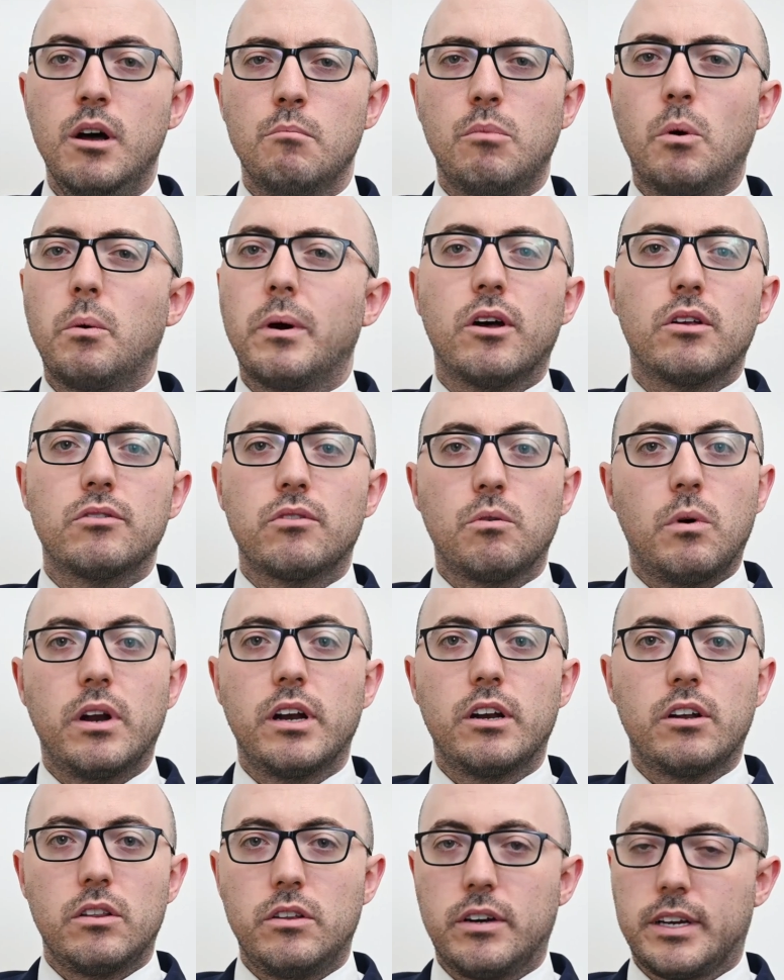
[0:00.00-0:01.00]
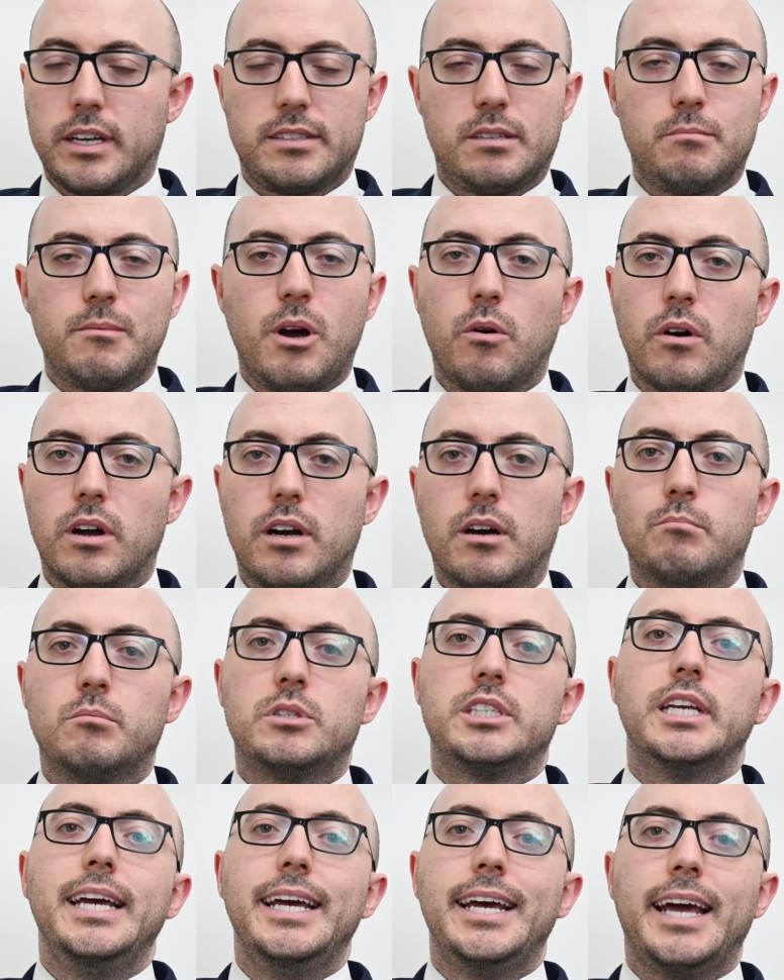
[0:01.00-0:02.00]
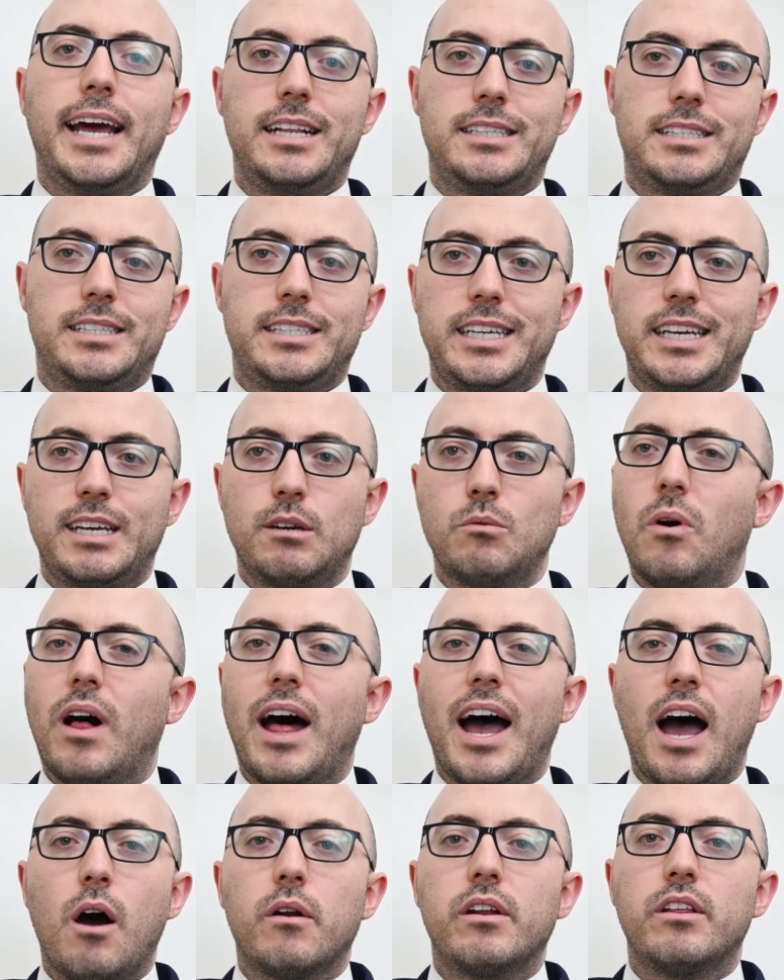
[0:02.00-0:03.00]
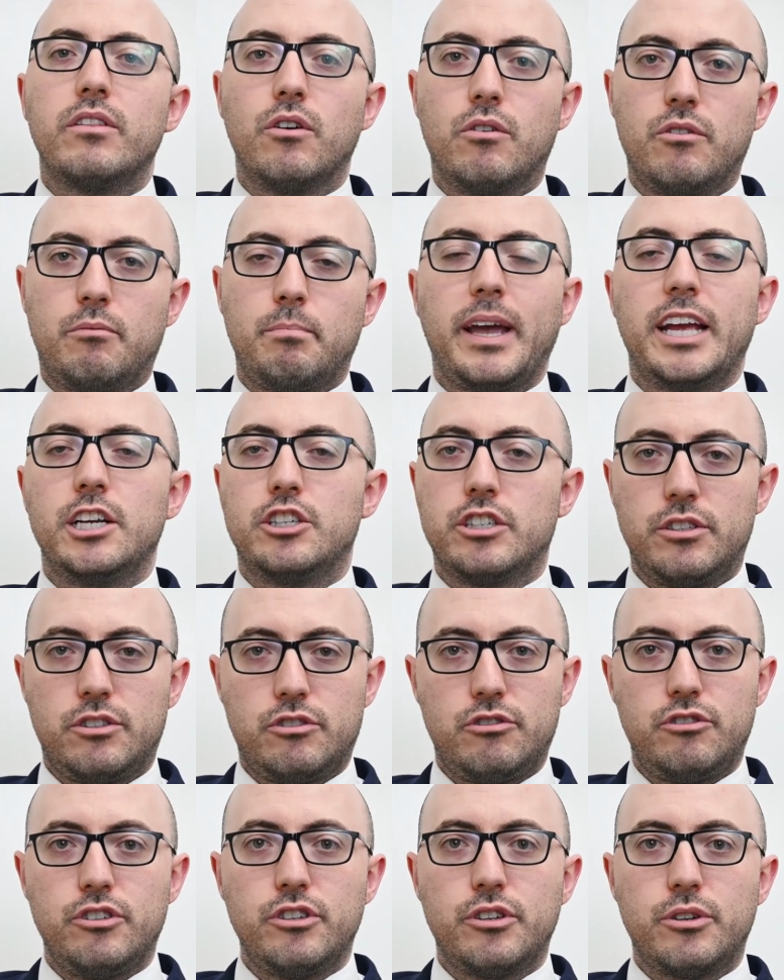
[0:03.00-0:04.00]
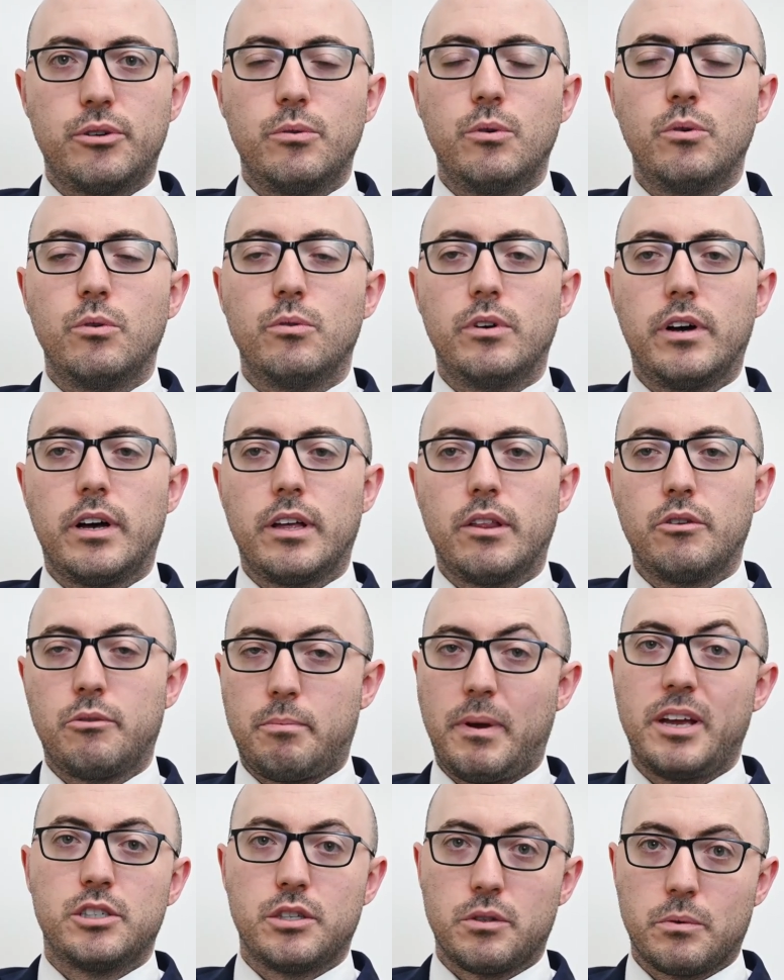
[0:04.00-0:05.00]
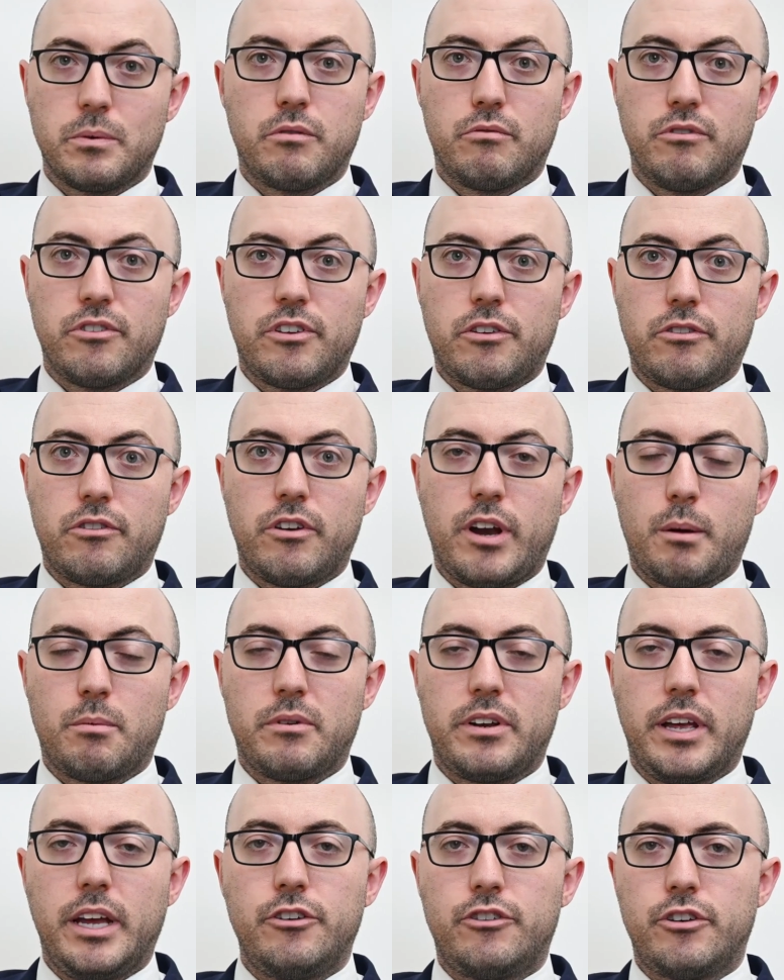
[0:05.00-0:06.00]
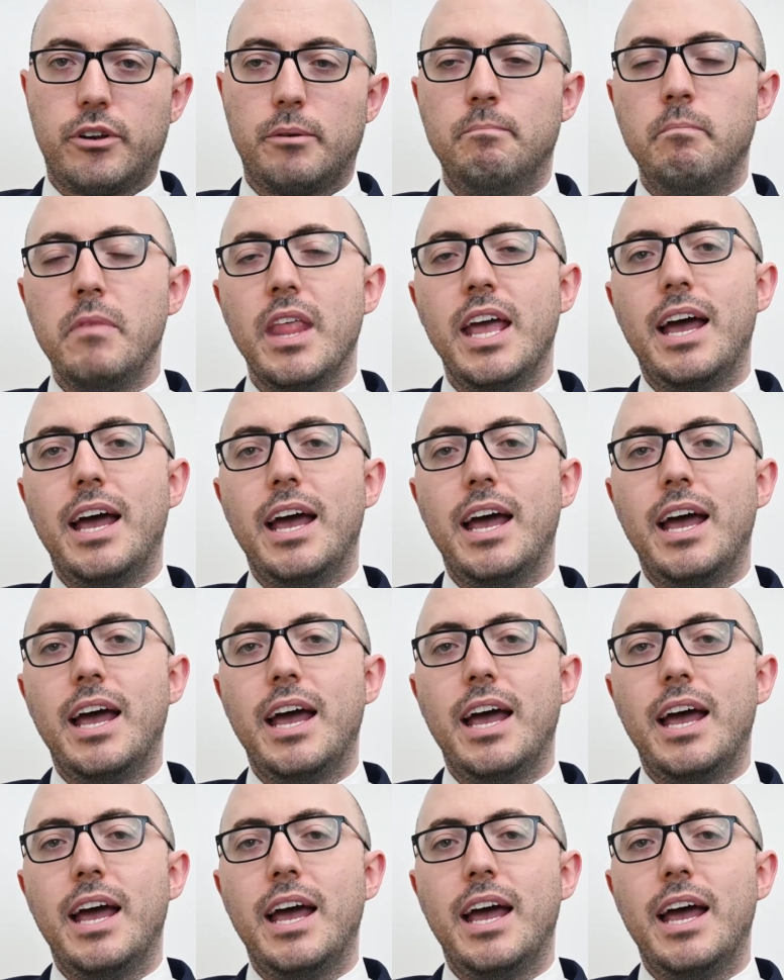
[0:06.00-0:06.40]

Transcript: but we also wanted to look at some outcomes and see, well, how did those patients do, uh, those patients with resistant hypertension,